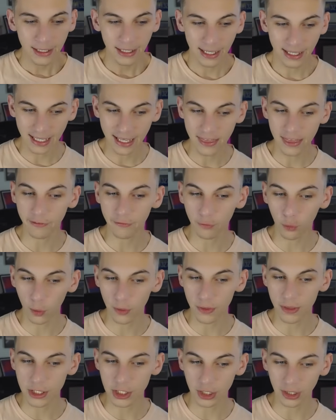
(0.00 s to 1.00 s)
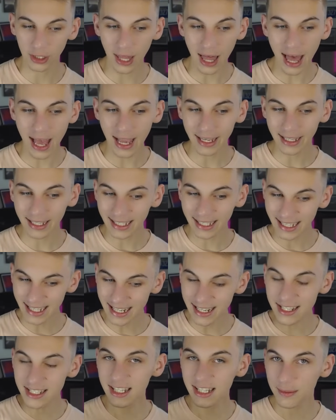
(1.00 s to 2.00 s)
again, the 4th of July,
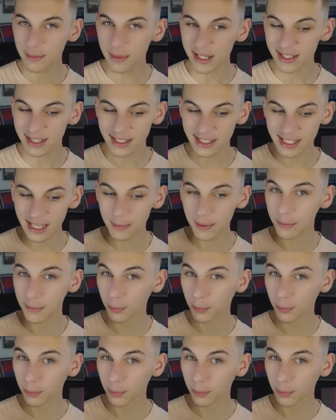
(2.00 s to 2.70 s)
east of the Mississippi,